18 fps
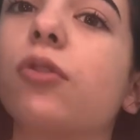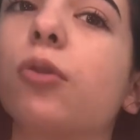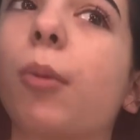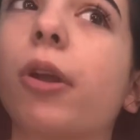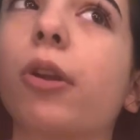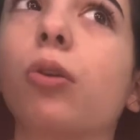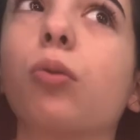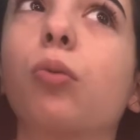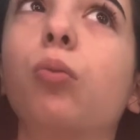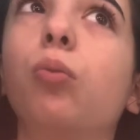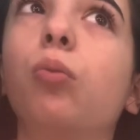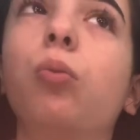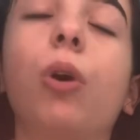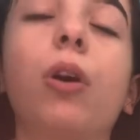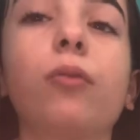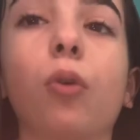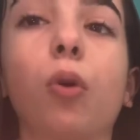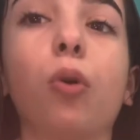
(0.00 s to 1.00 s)
no matter
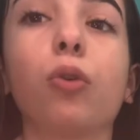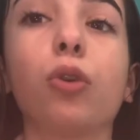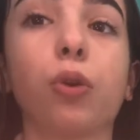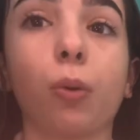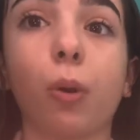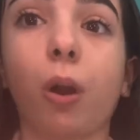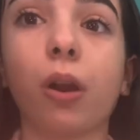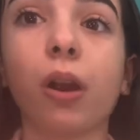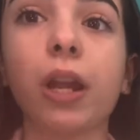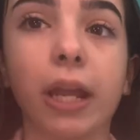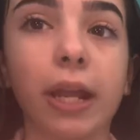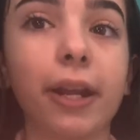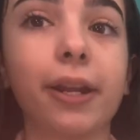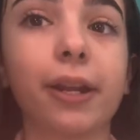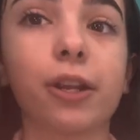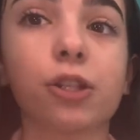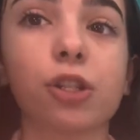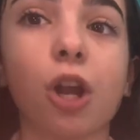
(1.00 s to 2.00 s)
what role you are
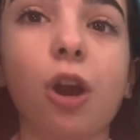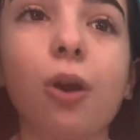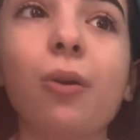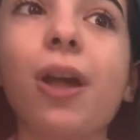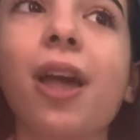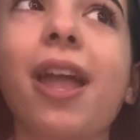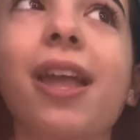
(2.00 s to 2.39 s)
in a show.